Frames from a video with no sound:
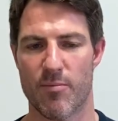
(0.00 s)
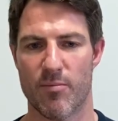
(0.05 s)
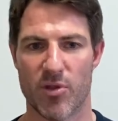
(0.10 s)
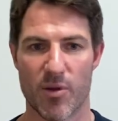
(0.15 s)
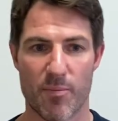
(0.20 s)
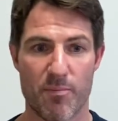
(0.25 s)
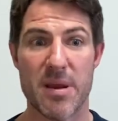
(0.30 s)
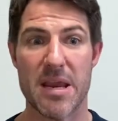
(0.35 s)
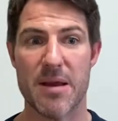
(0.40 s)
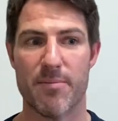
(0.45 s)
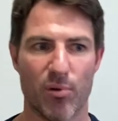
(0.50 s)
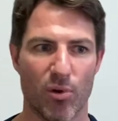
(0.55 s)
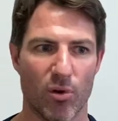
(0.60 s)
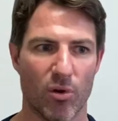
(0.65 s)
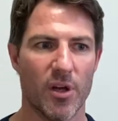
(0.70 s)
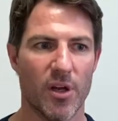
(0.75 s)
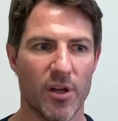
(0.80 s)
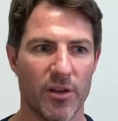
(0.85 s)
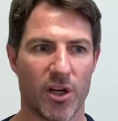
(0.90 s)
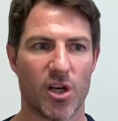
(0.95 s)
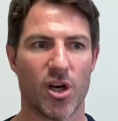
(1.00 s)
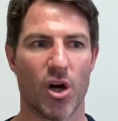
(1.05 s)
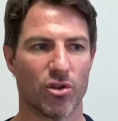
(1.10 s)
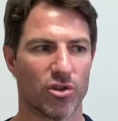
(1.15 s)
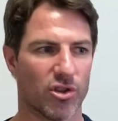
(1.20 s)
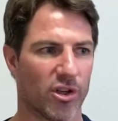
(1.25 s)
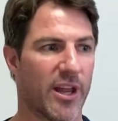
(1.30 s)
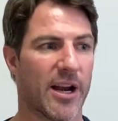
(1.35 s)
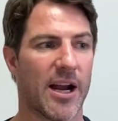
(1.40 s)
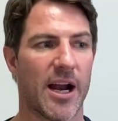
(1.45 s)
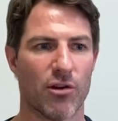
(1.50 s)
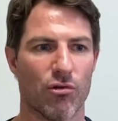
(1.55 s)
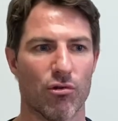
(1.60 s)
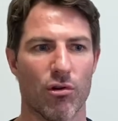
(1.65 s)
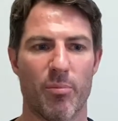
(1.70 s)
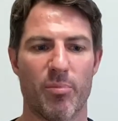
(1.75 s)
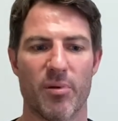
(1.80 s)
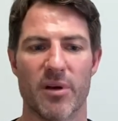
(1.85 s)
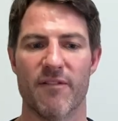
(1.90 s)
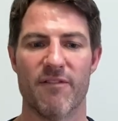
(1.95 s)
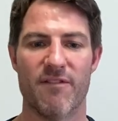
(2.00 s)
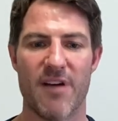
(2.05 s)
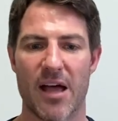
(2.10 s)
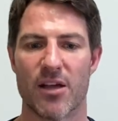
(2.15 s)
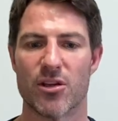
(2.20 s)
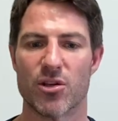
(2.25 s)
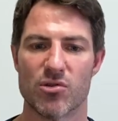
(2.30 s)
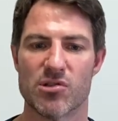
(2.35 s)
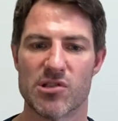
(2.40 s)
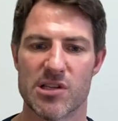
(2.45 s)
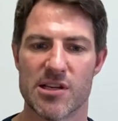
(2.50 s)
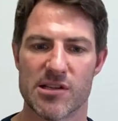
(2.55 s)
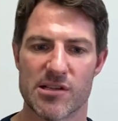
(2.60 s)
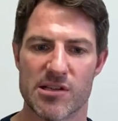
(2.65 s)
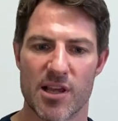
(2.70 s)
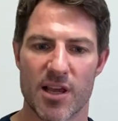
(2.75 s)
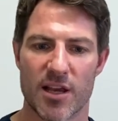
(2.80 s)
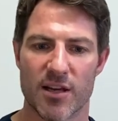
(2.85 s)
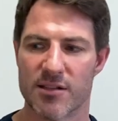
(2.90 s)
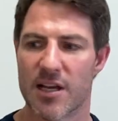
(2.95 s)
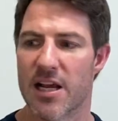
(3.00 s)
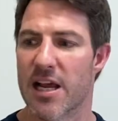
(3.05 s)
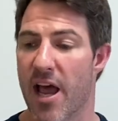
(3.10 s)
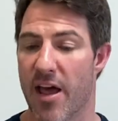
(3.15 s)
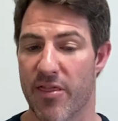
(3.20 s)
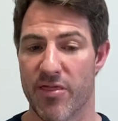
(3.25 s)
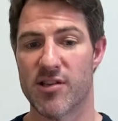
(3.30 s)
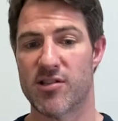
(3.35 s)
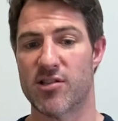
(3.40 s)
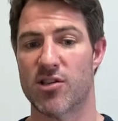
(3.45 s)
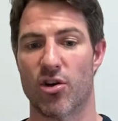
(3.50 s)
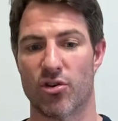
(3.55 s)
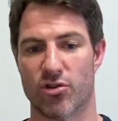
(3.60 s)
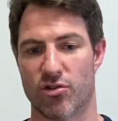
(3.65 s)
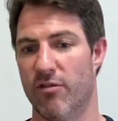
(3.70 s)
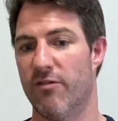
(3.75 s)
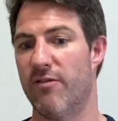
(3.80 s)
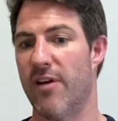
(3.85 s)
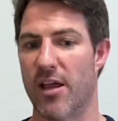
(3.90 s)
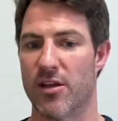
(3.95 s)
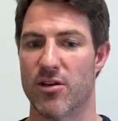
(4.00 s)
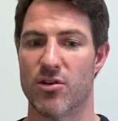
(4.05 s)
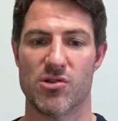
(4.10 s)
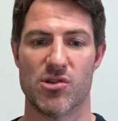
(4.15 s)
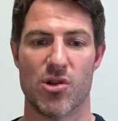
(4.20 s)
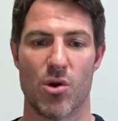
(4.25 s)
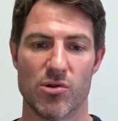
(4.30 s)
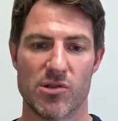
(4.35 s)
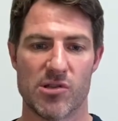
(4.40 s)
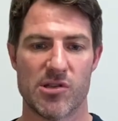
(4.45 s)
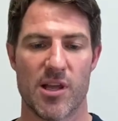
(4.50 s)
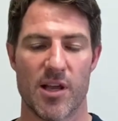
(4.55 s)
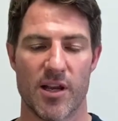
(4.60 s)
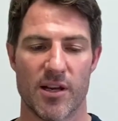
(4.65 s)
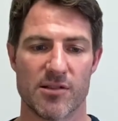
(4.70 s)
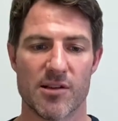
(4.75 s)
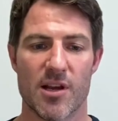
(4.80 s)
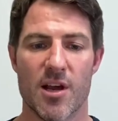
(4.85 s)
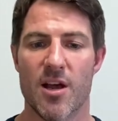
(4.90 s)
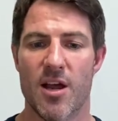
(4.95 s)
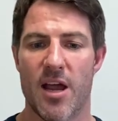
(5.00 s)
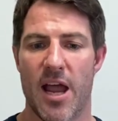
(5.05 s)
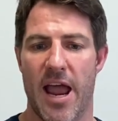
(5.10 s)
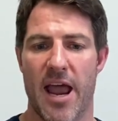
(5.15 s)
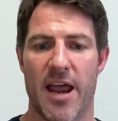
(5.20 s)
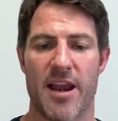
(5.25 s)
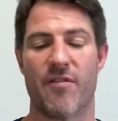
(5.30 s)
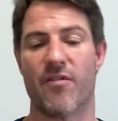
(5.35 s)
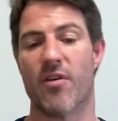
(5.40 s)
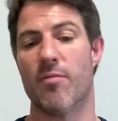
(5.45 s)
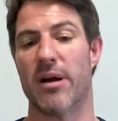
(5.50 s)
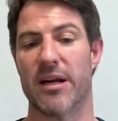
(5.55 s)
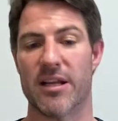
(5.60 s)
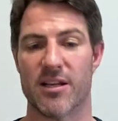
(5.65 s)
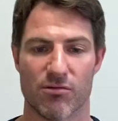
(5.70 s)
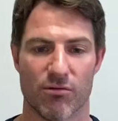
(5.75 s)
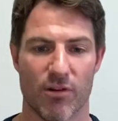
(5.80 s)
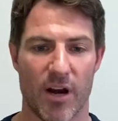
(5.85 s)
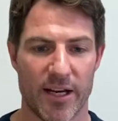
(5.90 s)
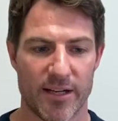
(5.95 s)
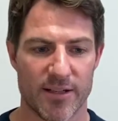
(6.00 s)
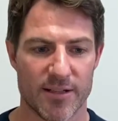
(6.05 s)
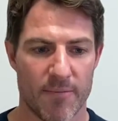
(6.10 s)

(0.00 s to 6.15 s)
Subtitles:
The culture that I grew up in values these things, and this culture values those things, and everybody's right.